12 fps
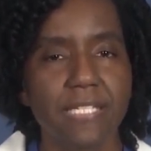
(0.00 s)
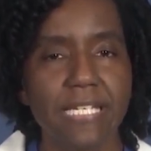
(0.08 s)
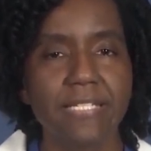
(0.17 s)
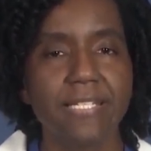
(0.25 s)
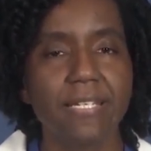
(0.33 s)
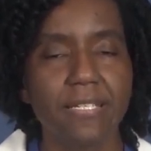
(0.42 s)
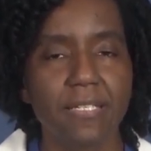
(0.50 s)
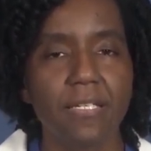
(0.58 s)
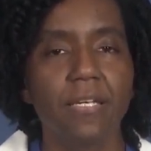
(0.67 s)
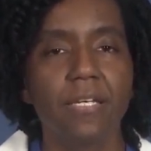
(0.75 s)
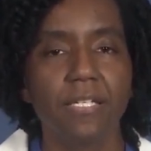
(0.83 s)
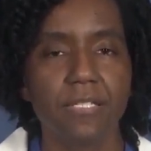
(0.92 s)

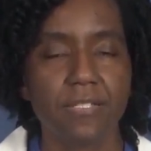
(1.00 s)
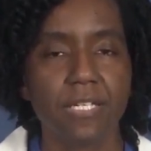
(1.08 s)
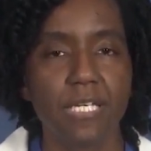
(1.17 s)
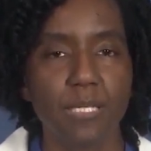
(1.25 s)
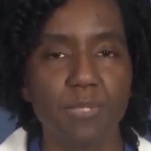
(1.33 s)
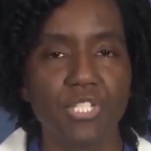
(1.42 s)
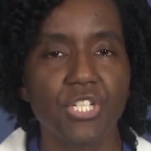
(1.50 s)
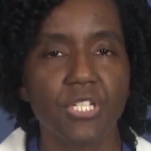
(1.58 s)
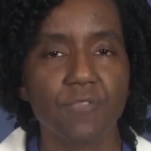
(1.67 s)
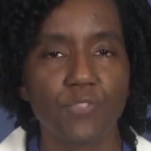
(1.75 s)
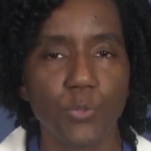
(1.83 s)
CT is the imaging